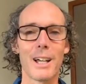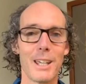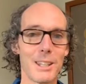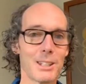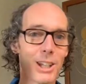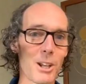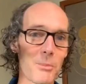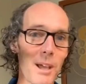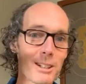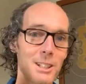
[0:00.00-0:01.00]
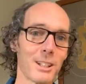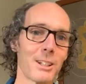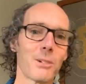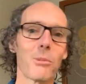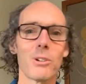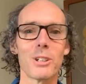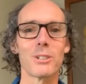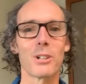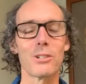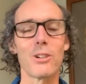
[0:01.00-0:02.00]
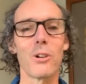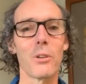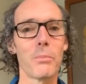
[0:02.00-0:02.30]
in the shadow masculine and wanting to control